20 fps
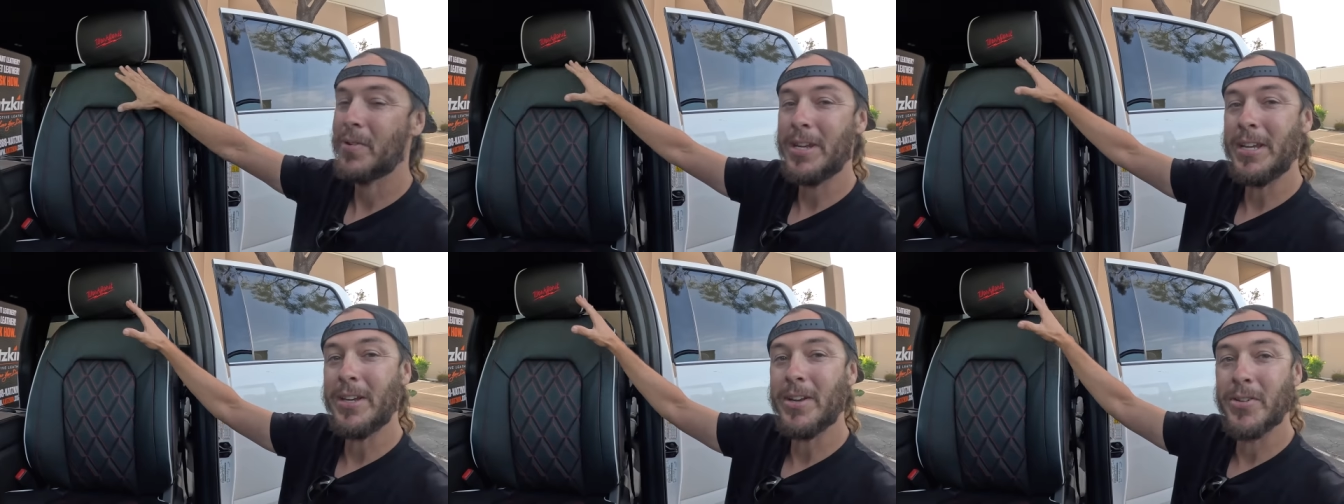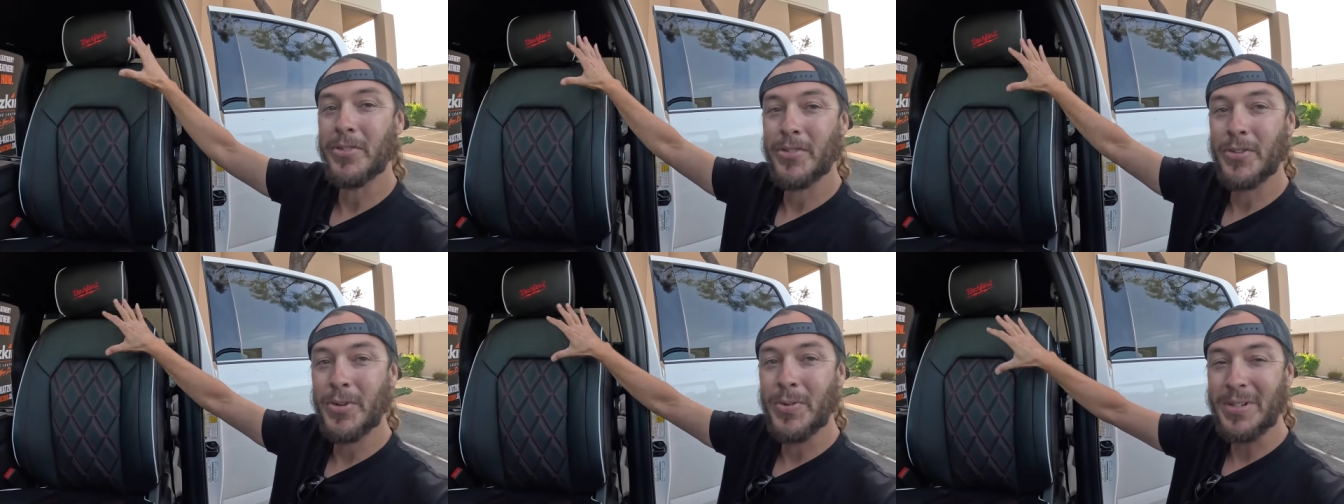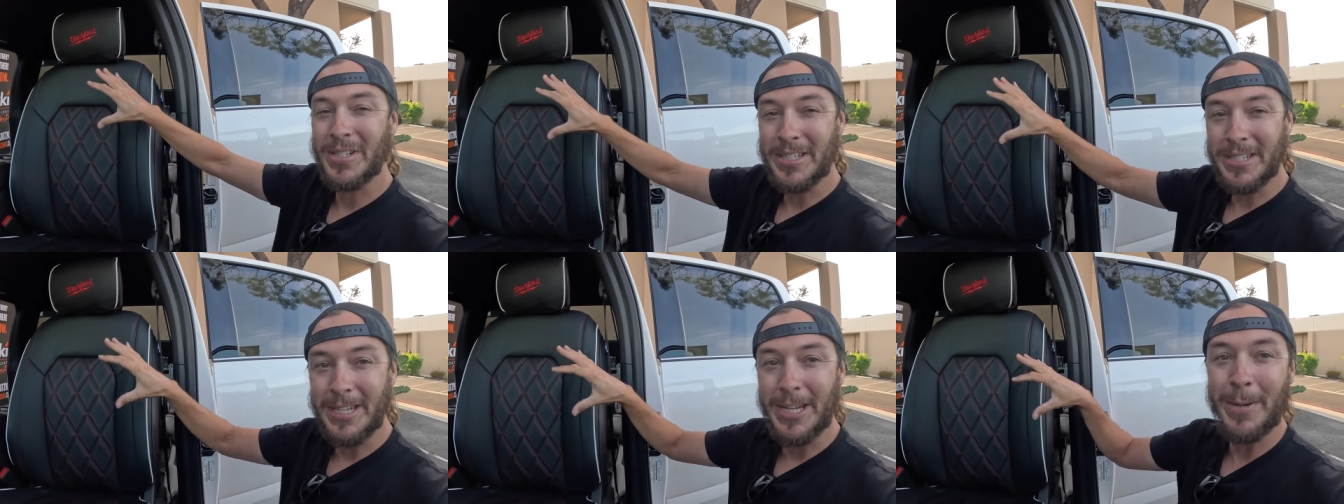He goes through
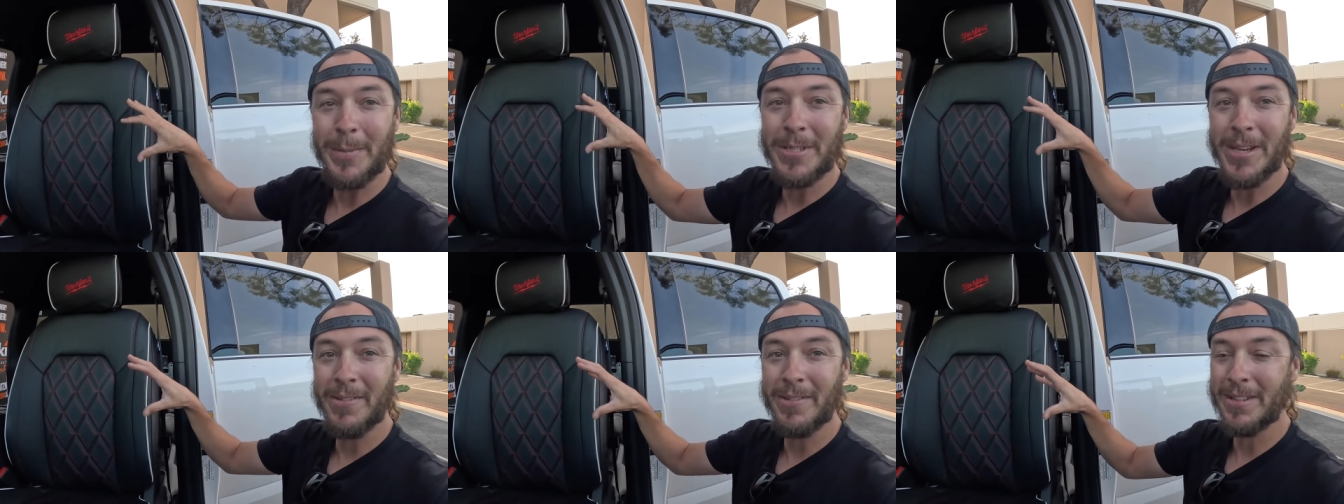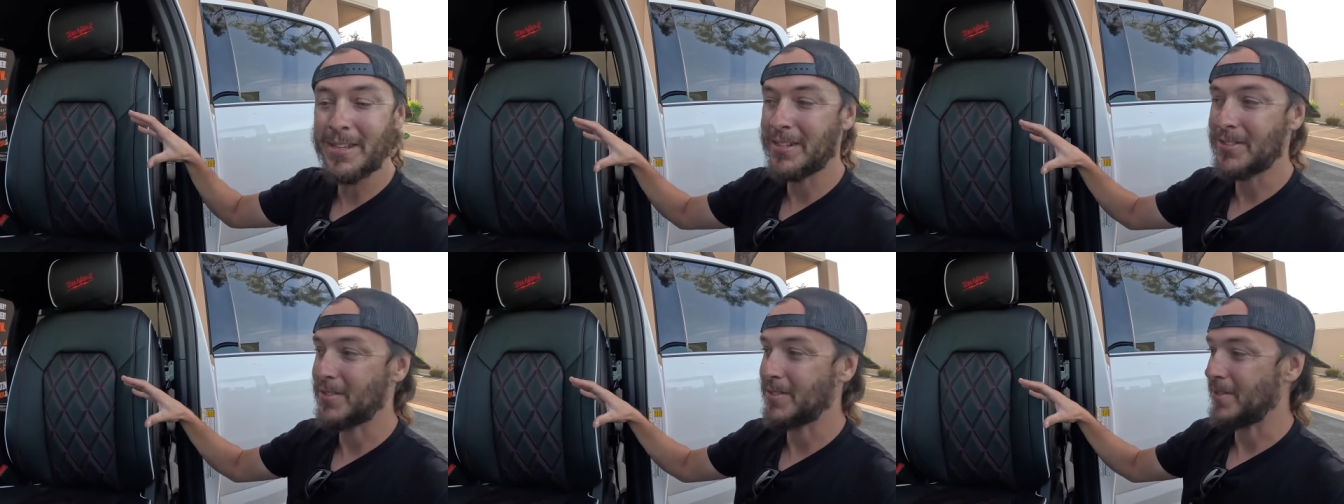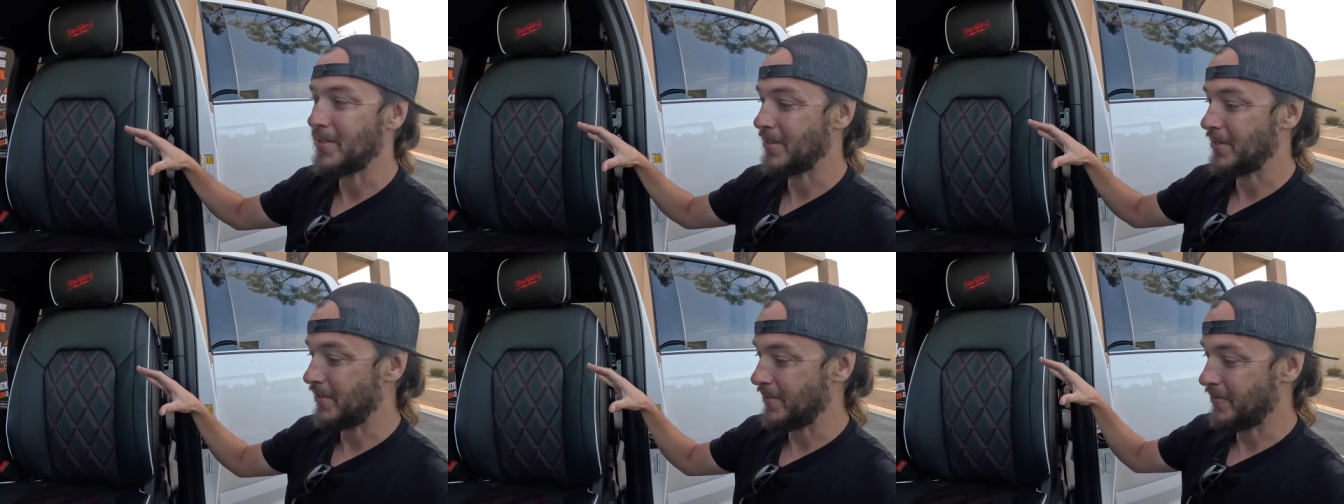and steams everything.
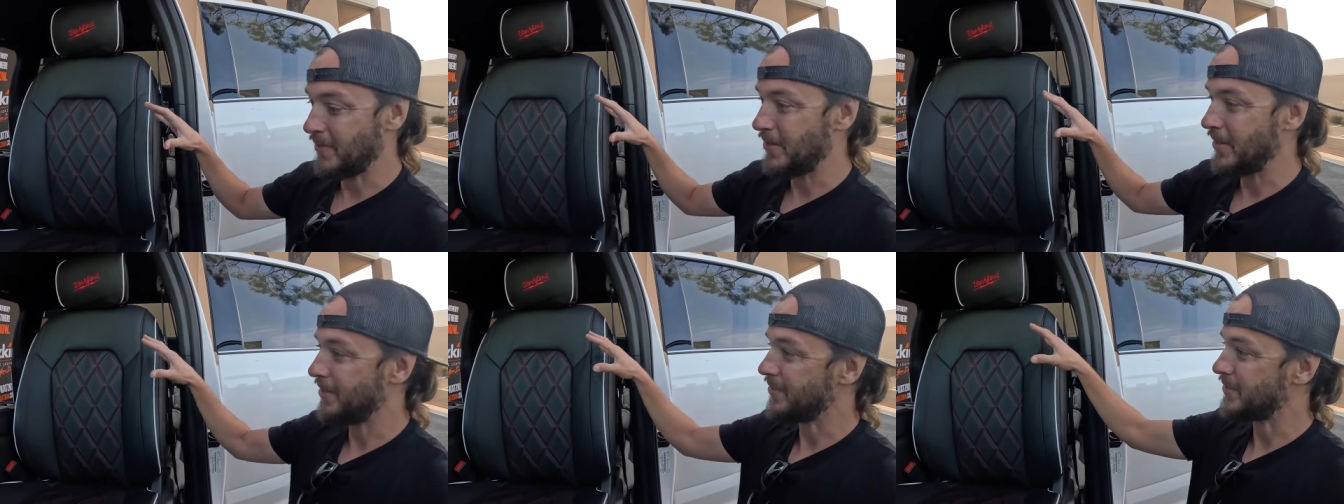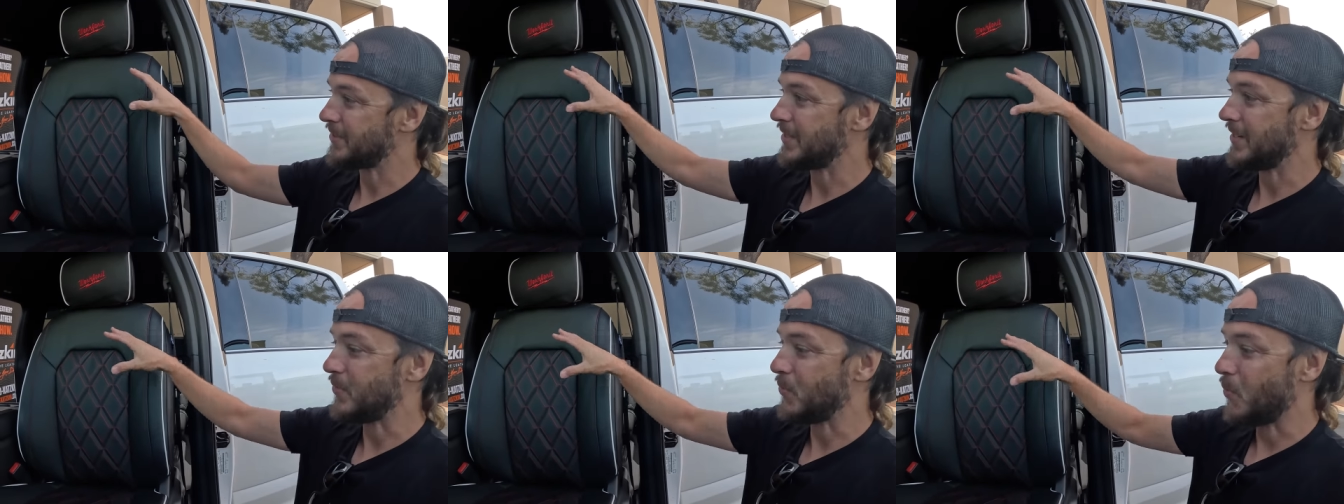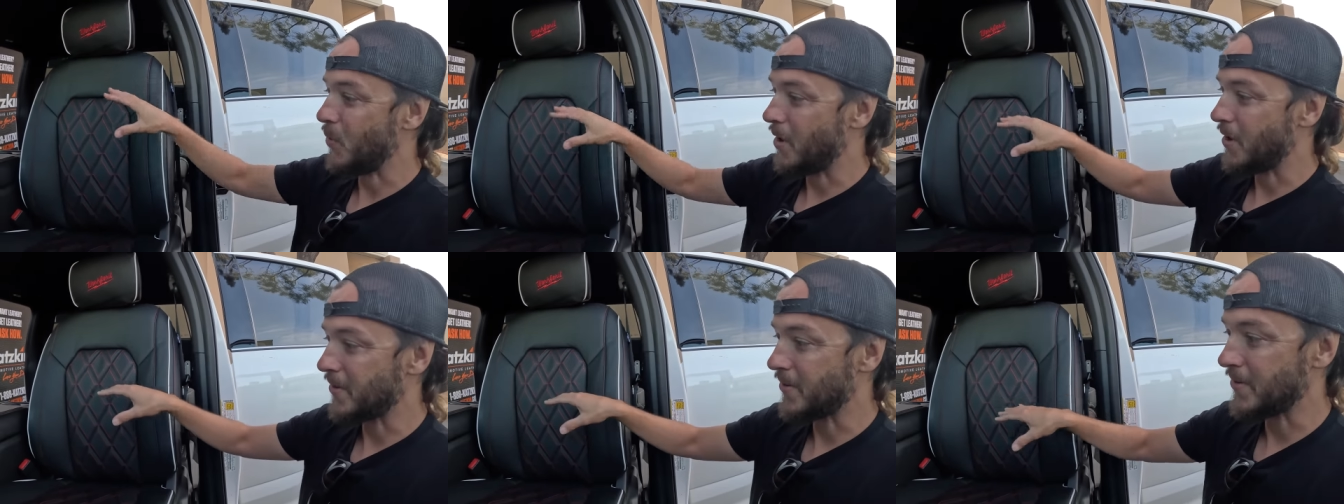So you'll, if you notice any
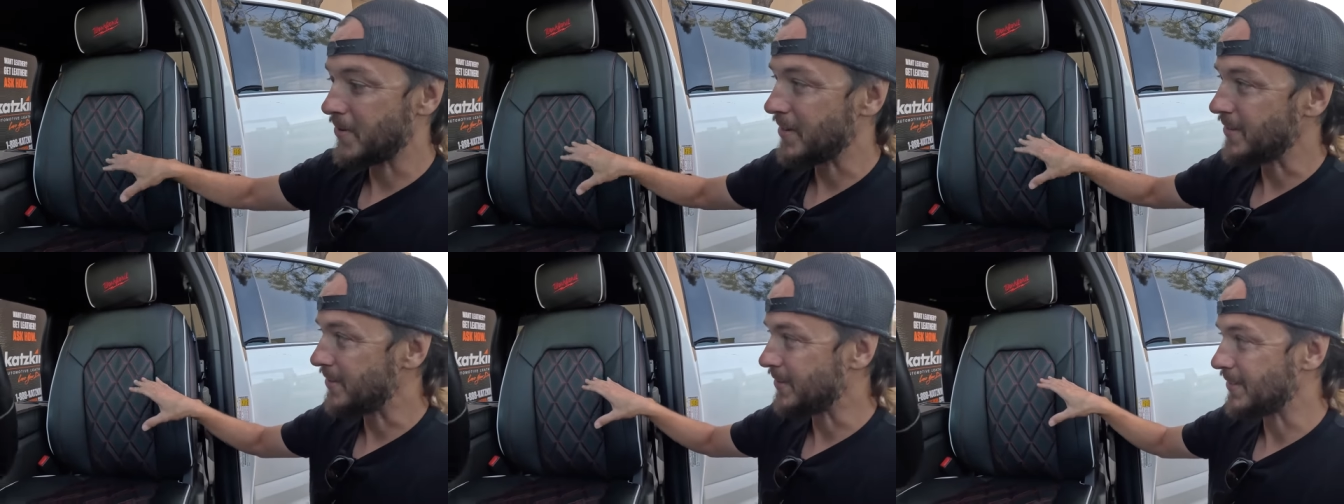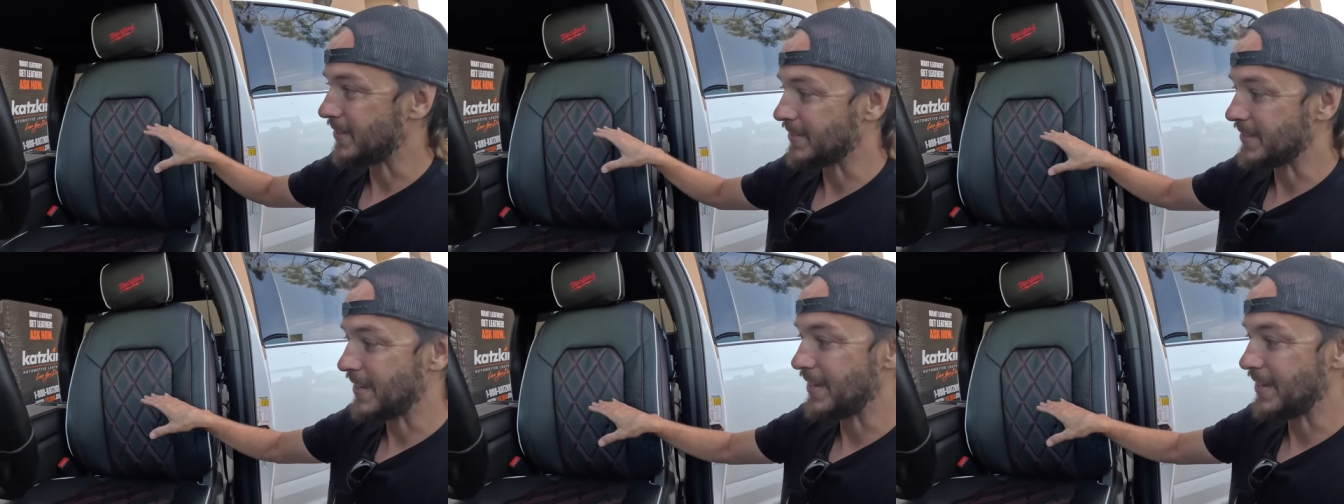water or anything like